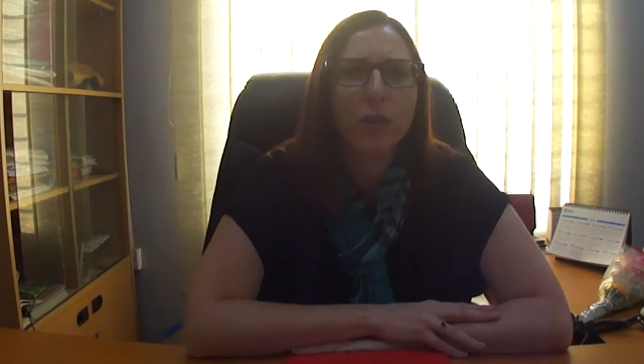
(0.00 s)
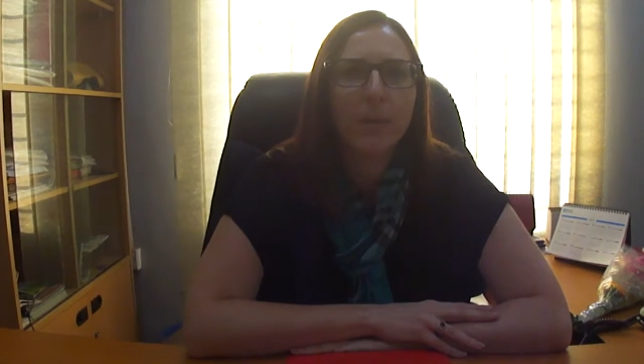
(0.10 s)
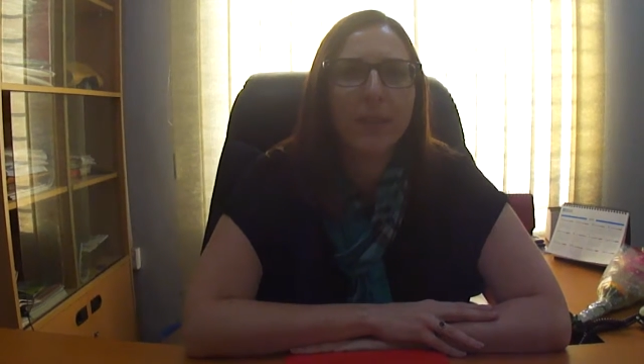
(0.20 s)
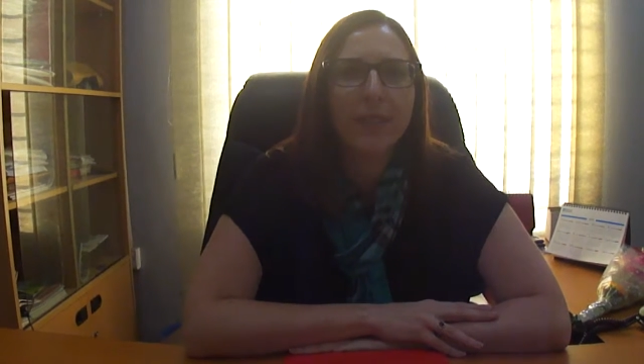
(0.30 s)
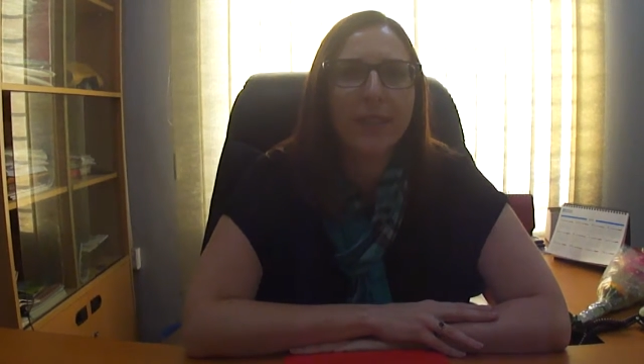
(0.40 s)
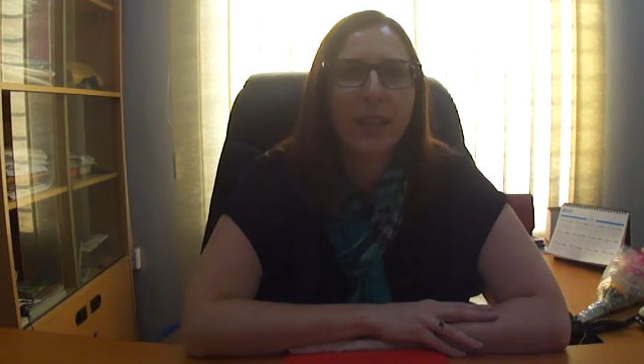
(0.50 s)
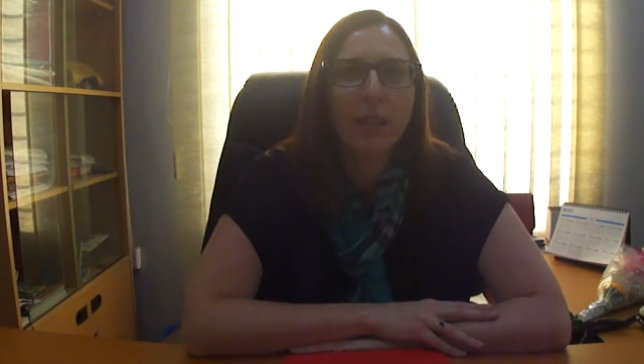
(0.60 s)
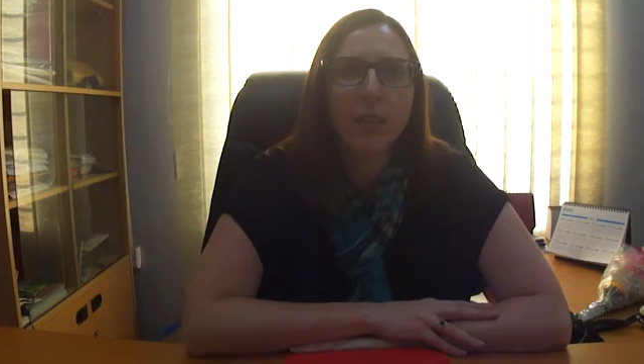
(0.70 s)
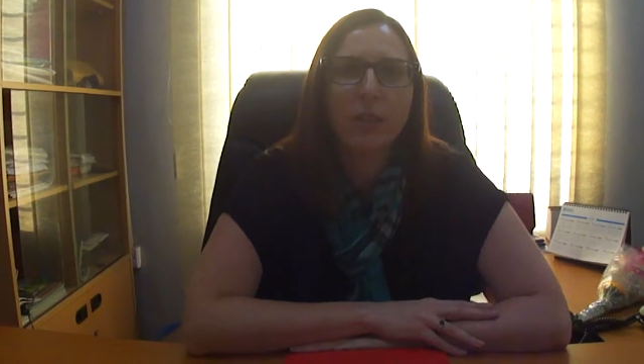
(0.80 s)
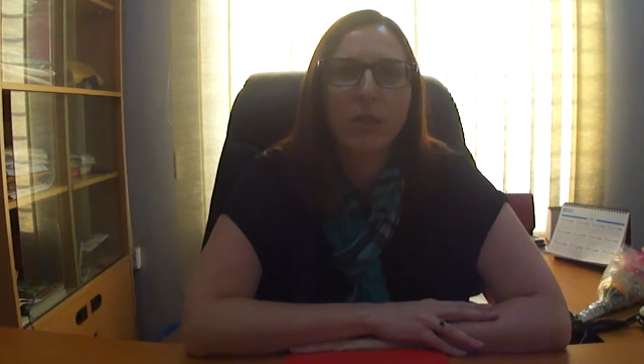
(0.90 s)
trip this
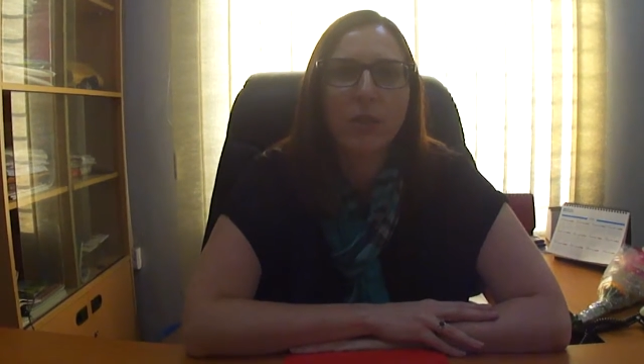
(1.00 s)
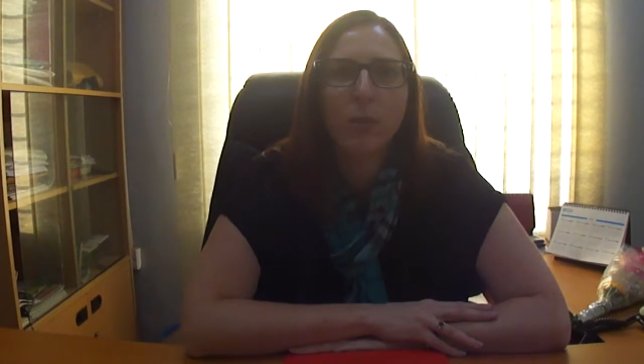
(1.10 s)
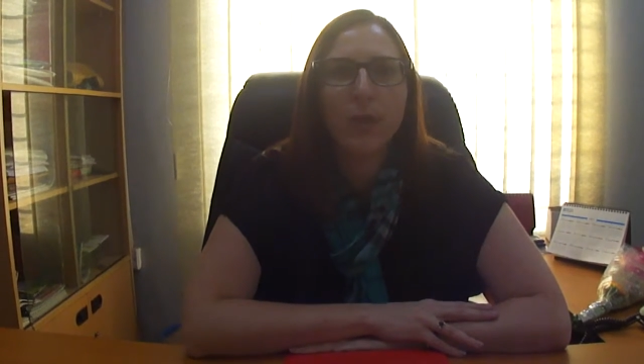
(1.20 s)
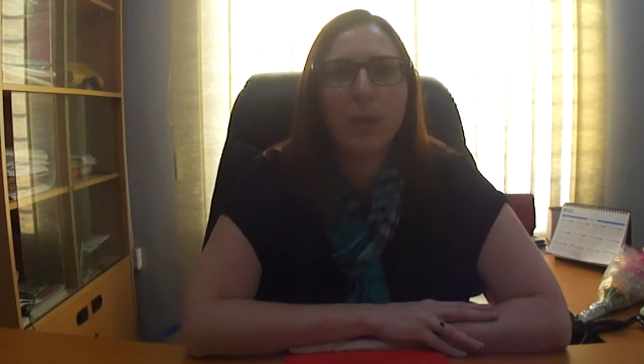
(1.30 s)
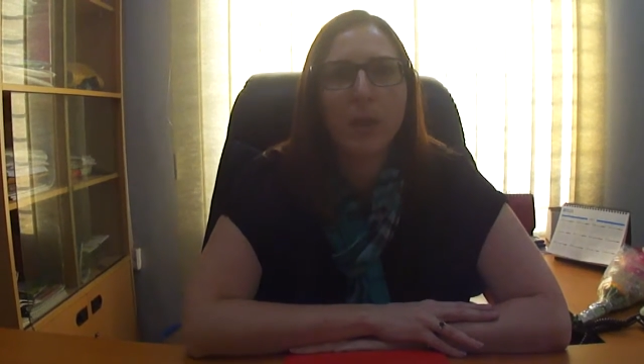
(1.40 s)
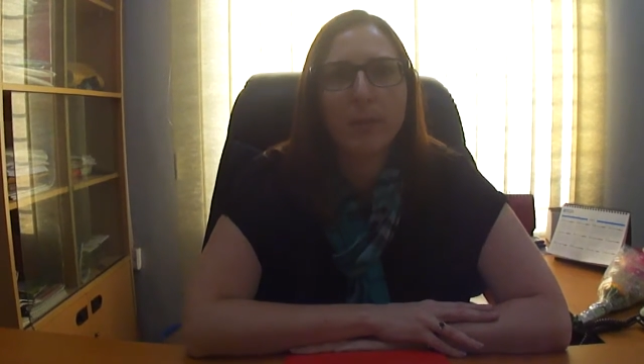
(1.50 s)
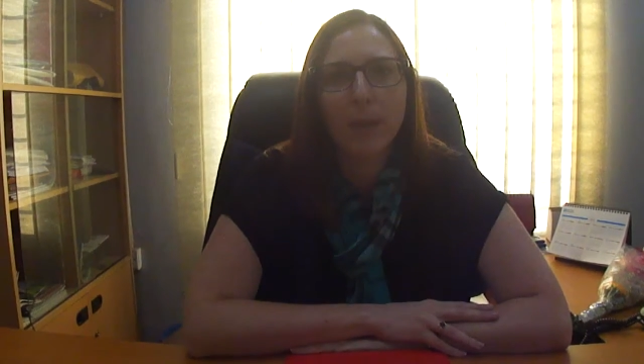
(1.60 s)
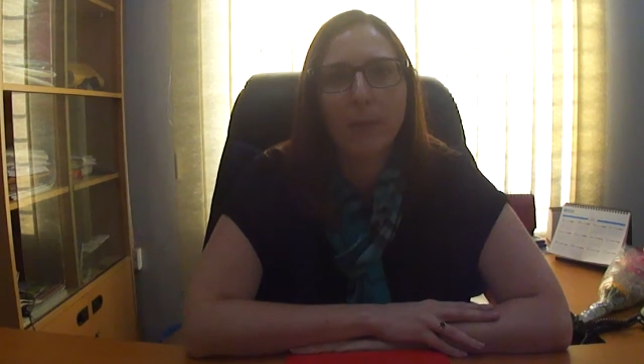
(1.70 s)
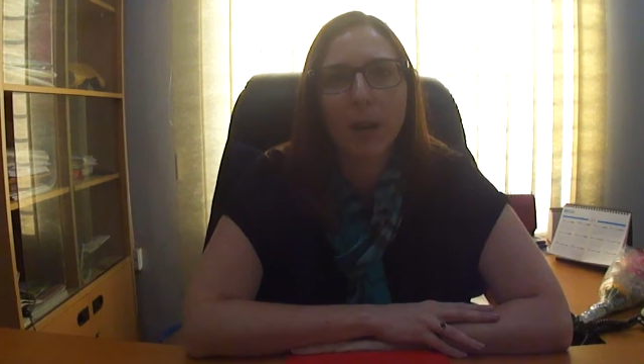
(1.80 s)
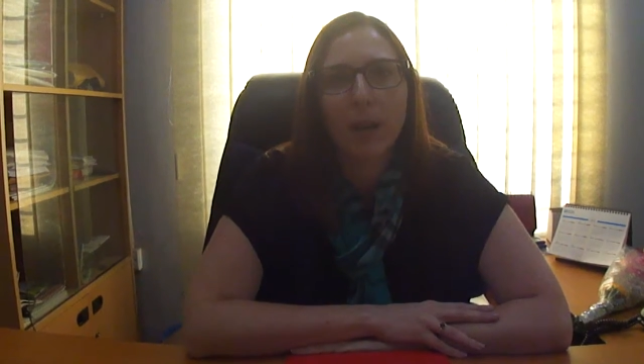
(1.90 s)
year to an
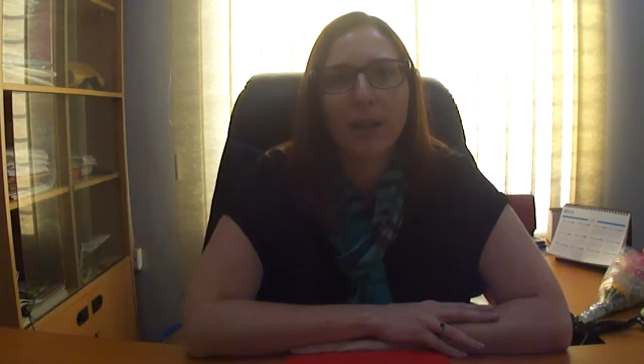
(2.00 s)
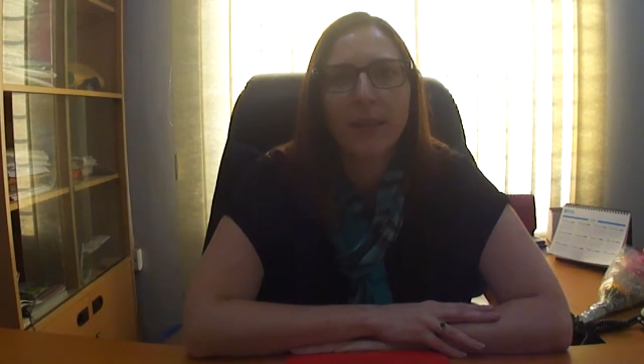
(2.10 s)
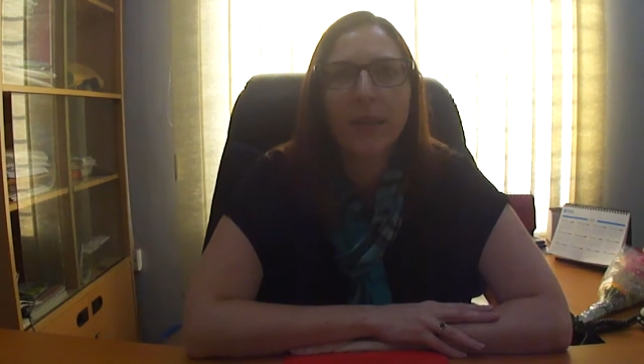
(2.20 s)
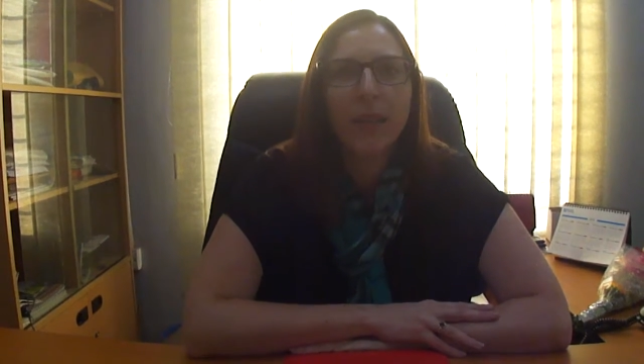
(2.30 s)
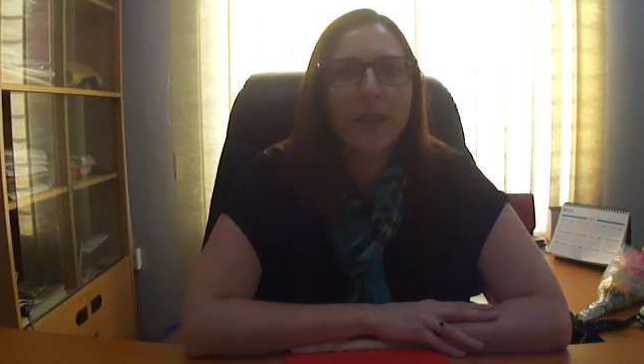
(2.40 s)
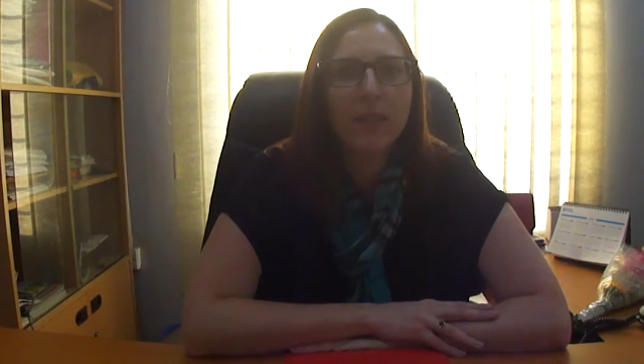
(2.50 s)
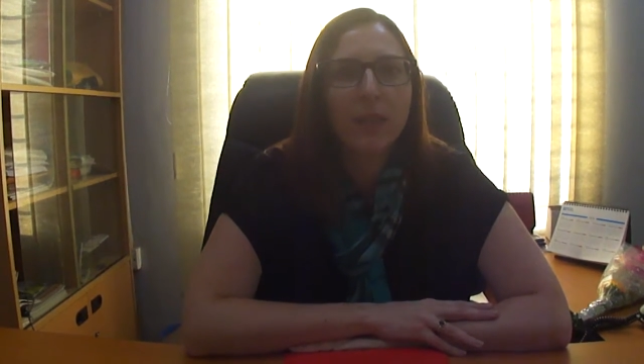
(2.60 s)
amusement park. So there's